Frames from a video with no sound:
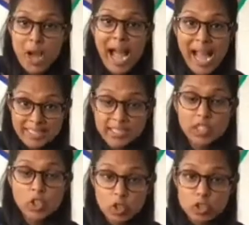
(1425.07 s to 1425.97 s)
Has it
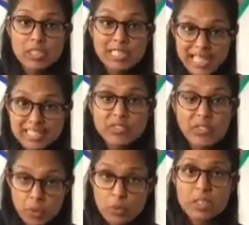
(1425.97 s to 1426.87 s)
got today's
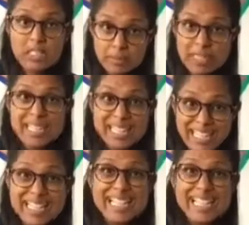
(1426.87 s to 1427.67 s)
phoneme in it?